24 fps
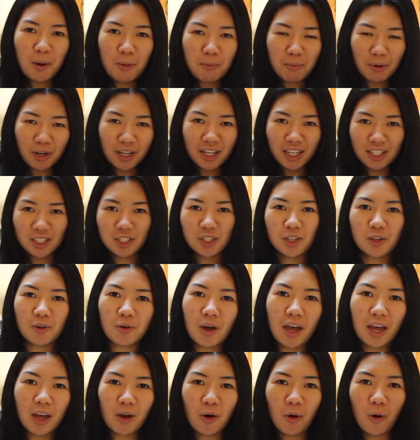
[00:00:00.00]
bring it to
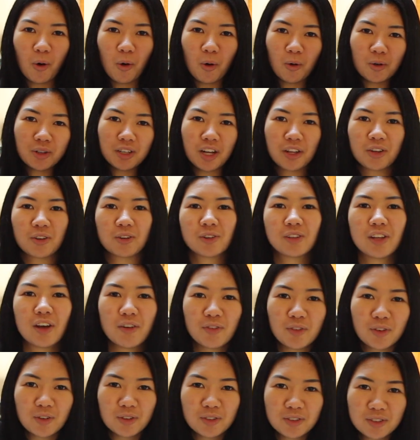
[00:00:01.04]
a whole nother
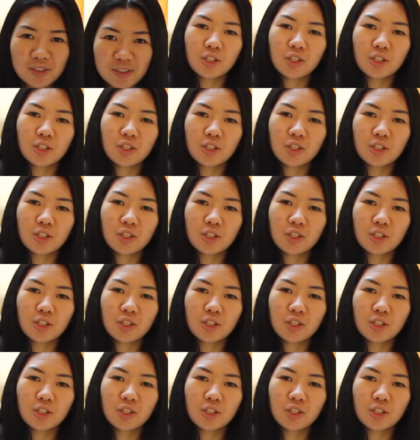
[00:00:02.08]
level.